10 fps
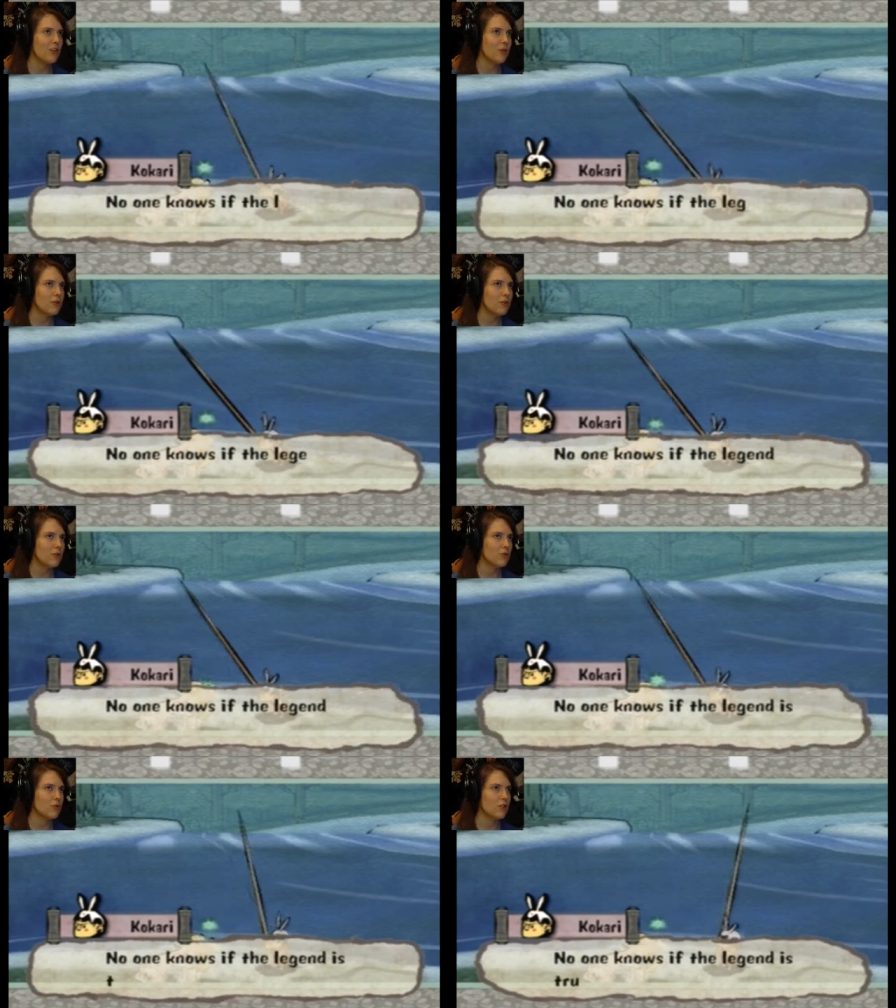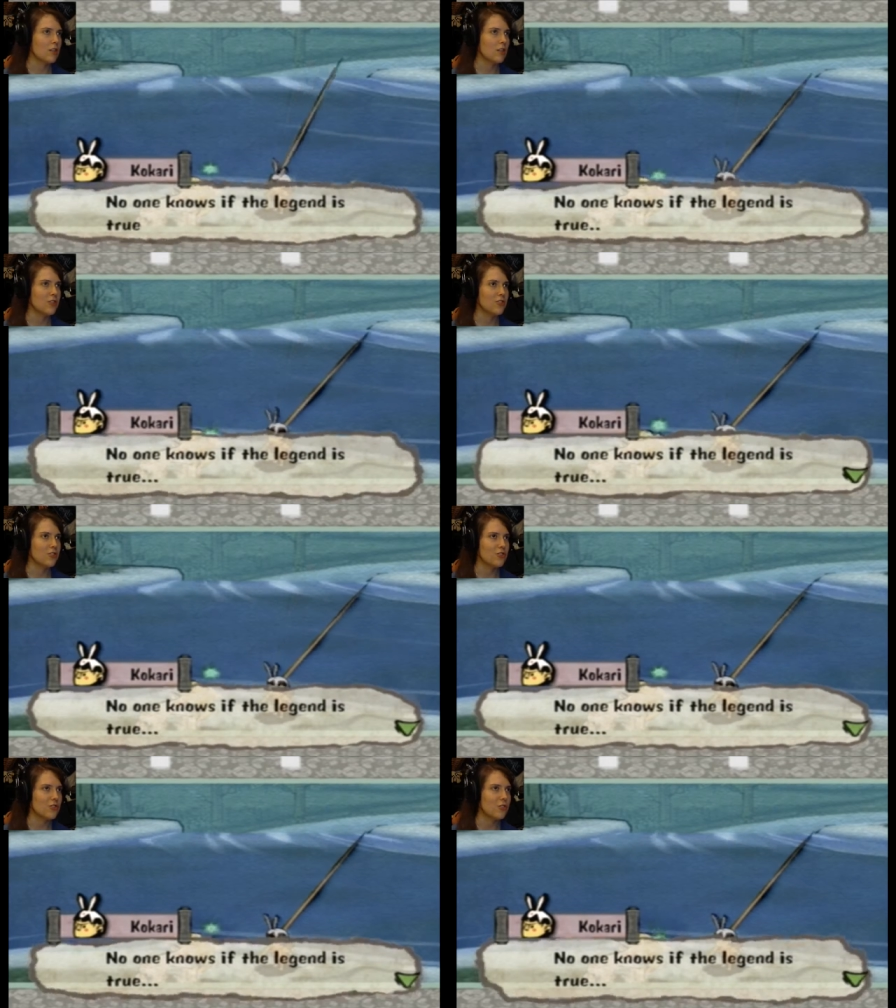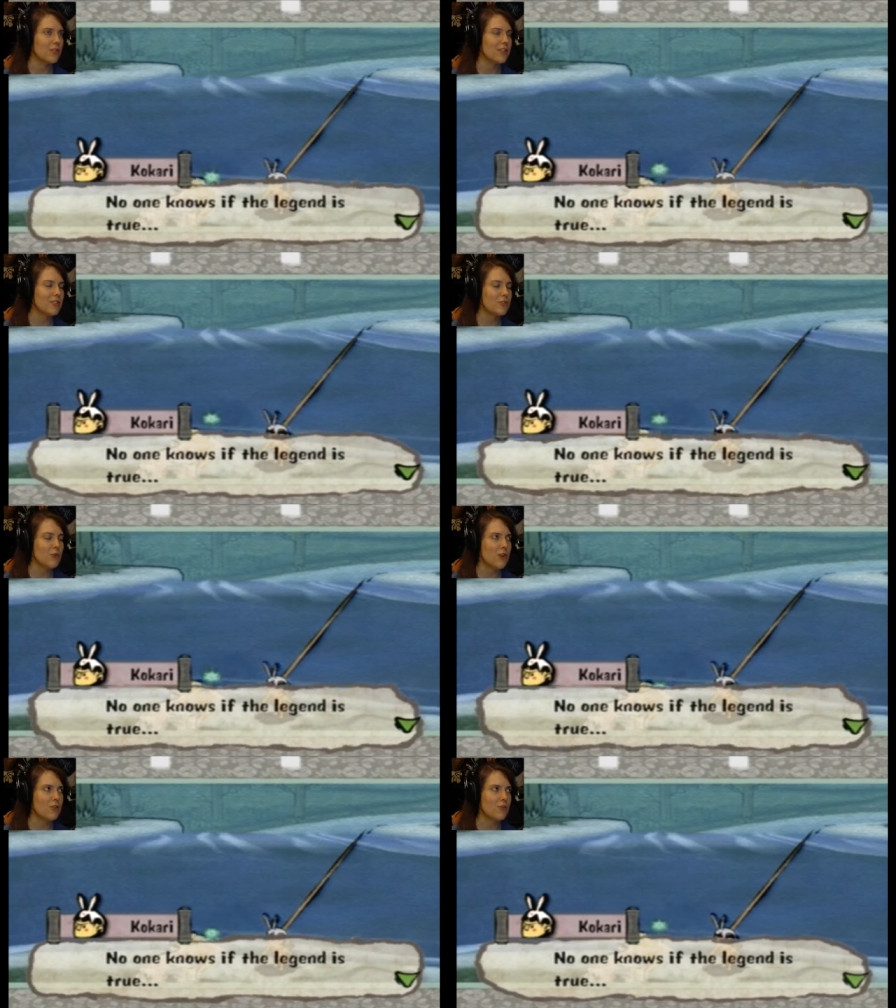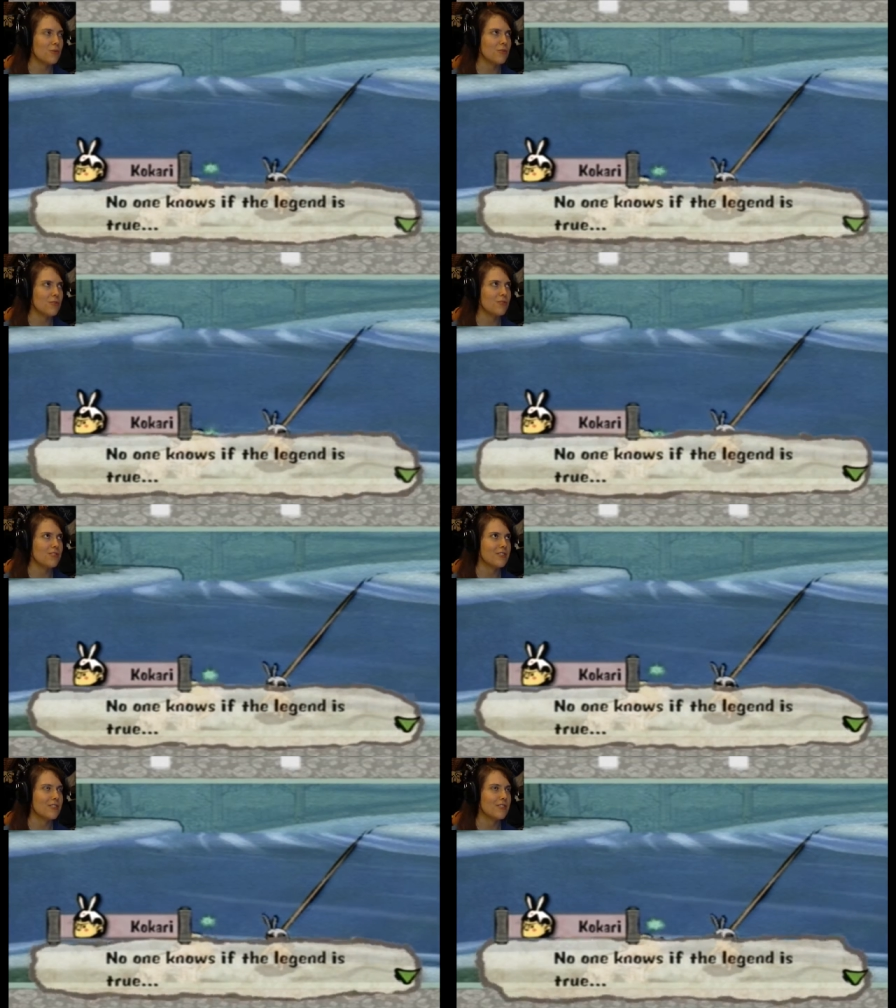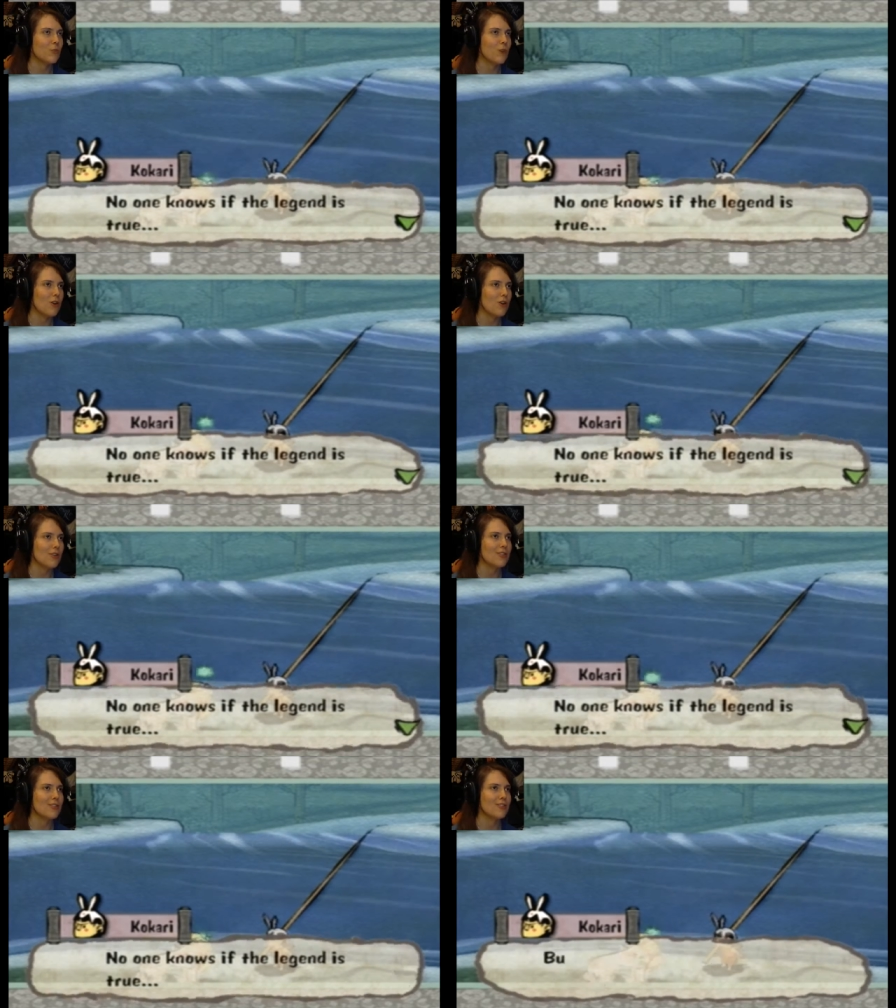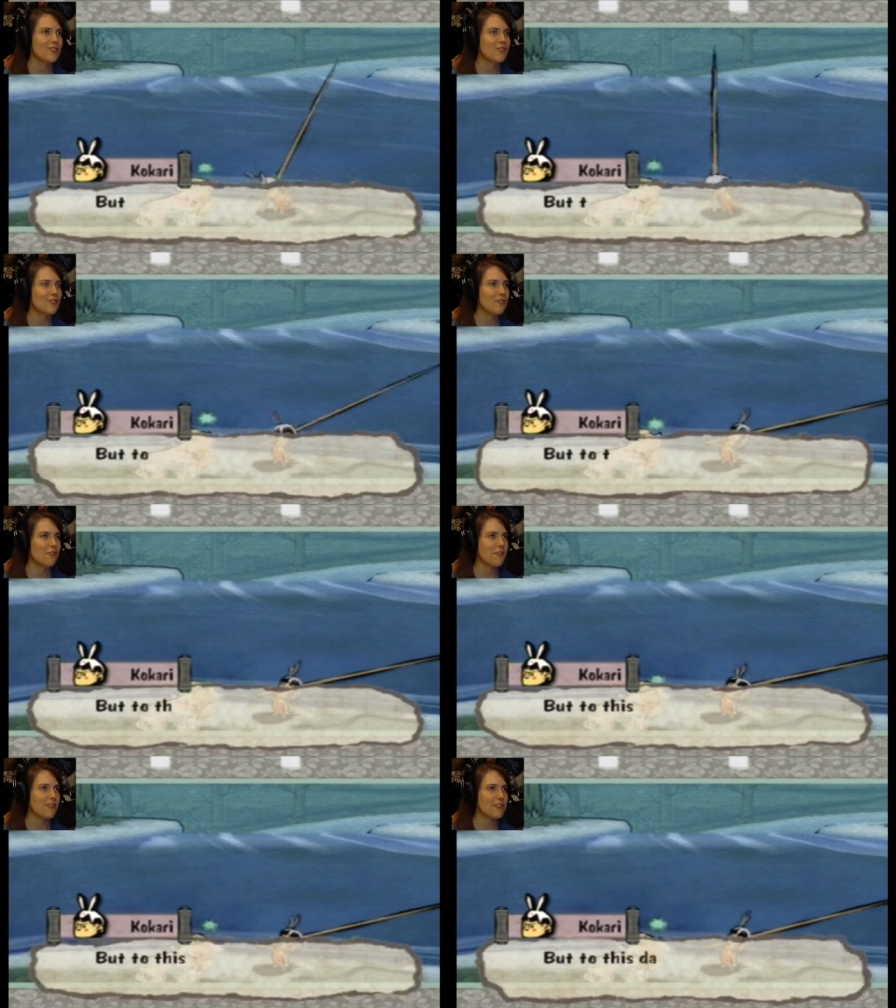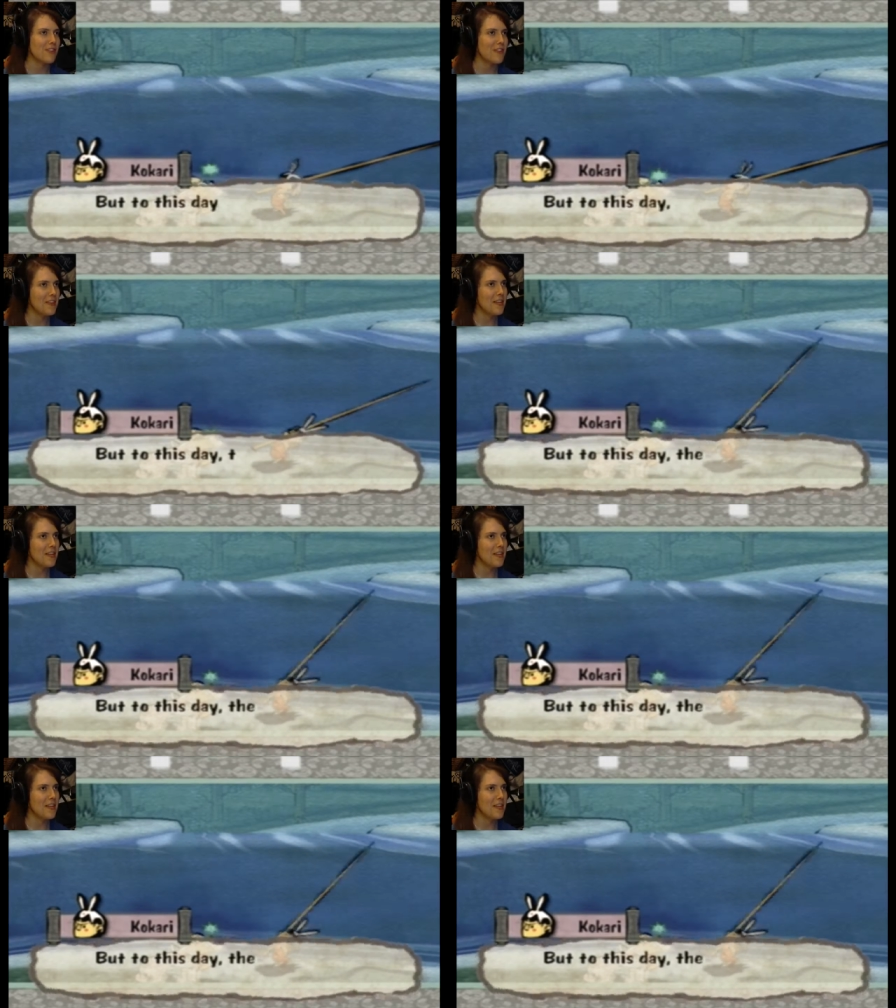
No one knows if the legend is true. You can't swallow a surface. It's the water. It's just a reflection.